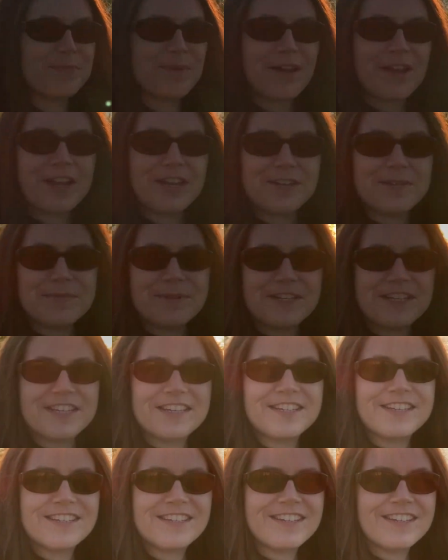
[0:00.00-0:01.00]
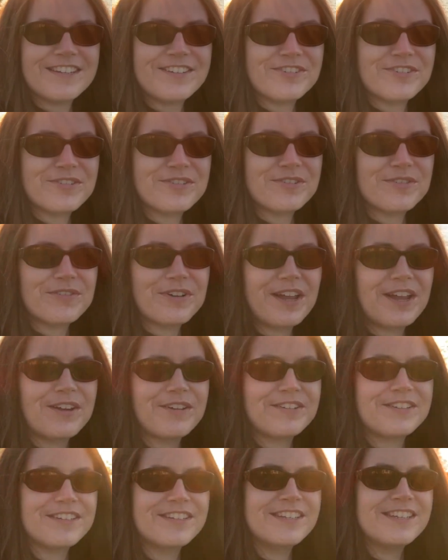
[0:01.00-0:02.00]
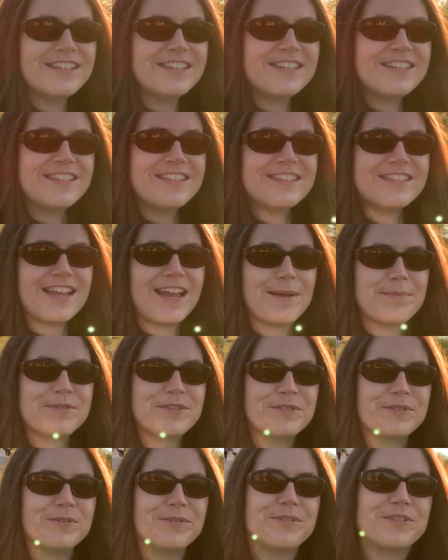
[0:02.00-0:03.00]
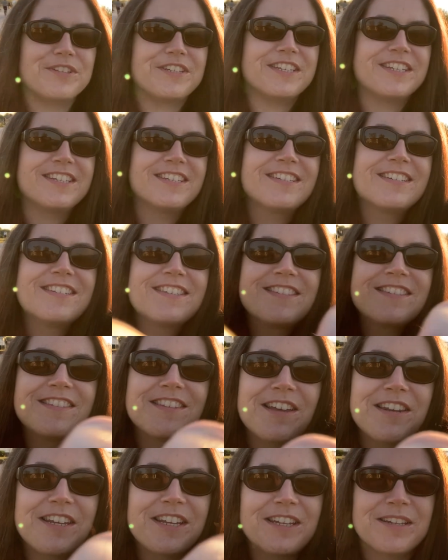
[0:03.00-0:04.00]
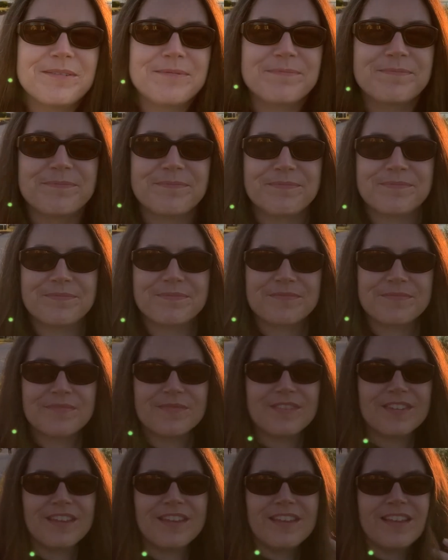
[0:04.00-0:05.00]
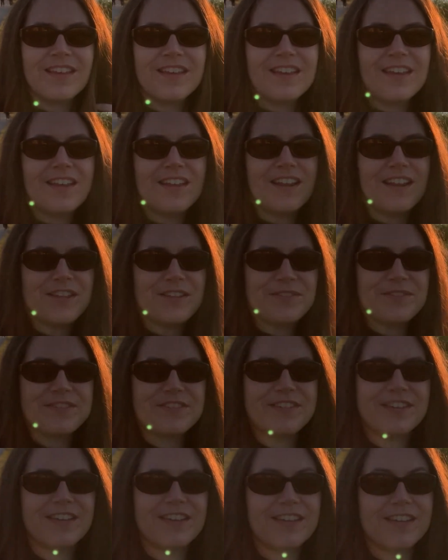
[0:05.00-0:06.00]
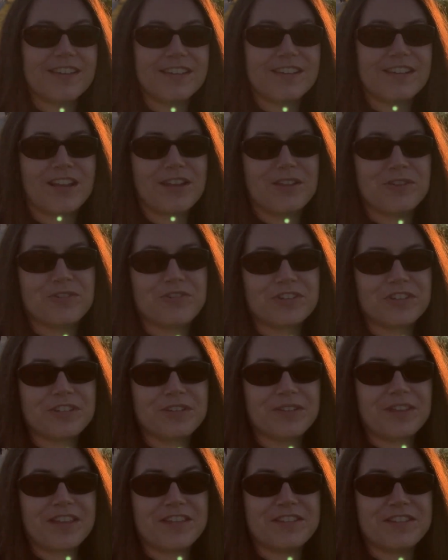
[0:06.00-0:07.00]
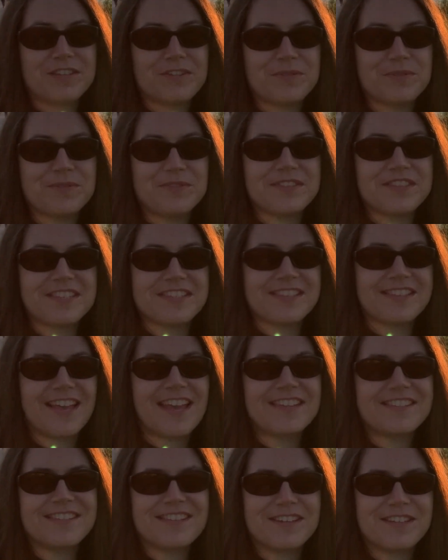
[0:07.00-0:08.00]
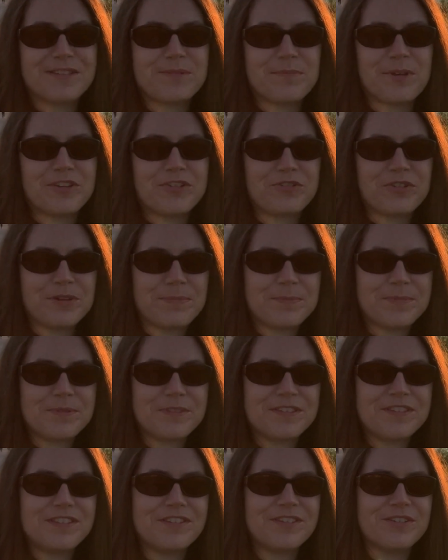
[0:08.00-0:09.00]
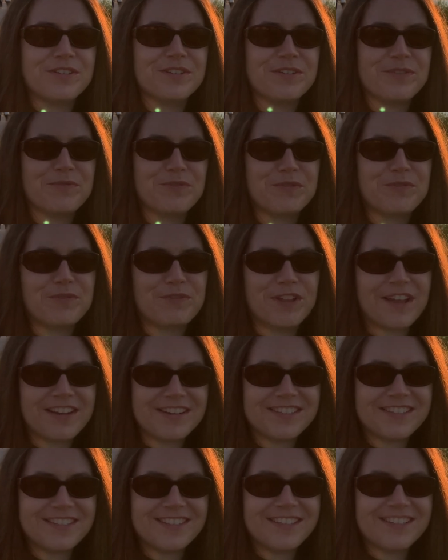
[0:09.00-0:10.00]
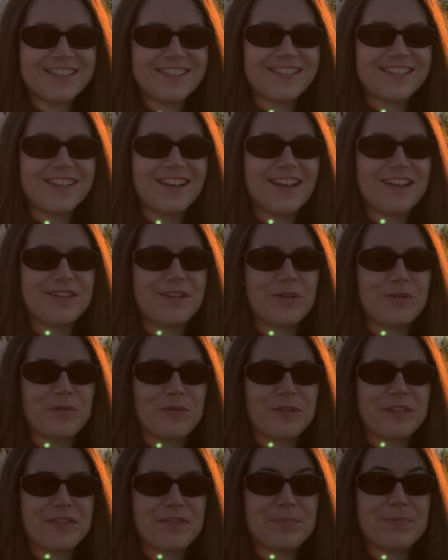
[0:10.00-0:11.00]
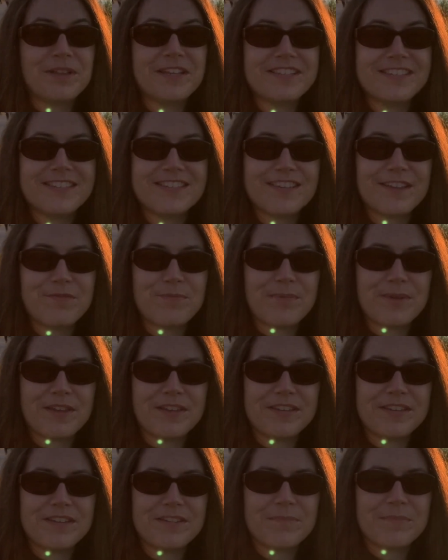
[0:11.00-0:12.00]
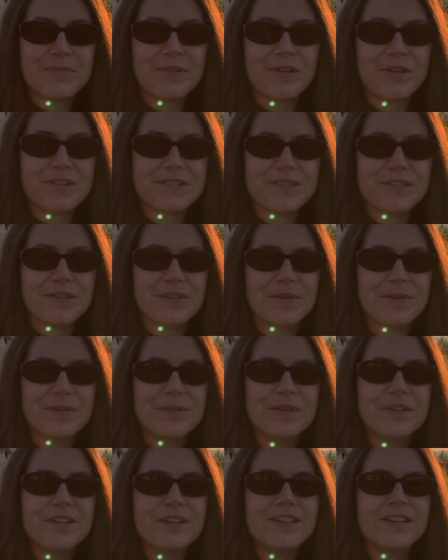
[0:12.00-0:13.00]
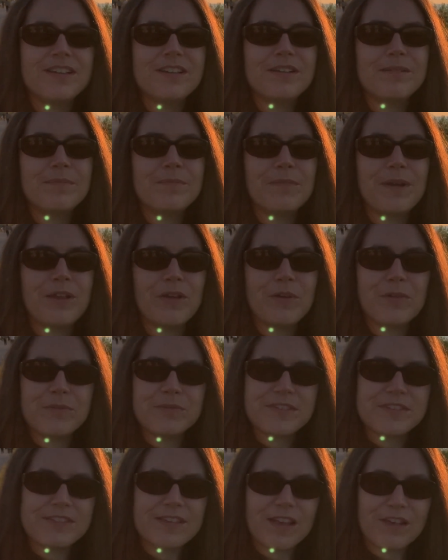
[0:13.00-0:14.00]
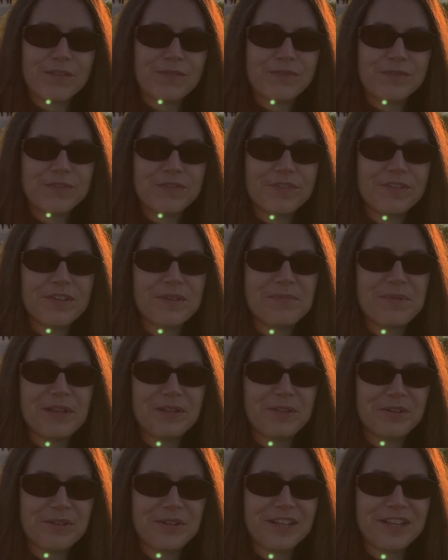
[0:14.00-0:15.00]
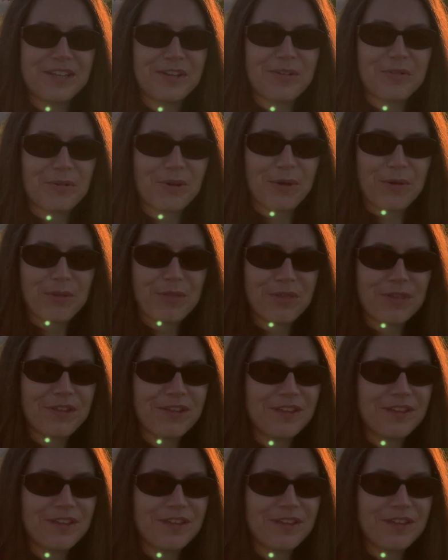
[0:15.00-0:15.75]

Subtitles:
behind me and just around. It's absolutely stunning. And I usually like to use these last nights of my trips to reflect on not only the places I've been, but also my own self and my learning and growth.